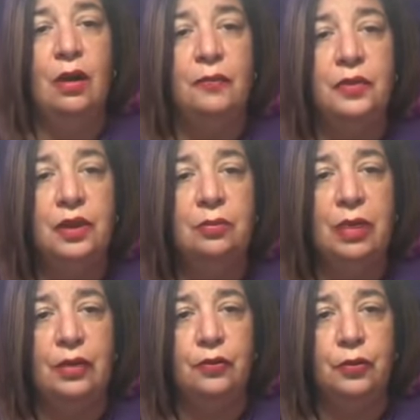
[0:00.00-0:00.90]
uh, feeling
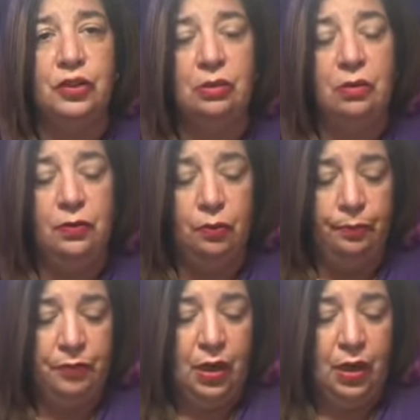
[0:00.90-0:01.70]
better for some of you.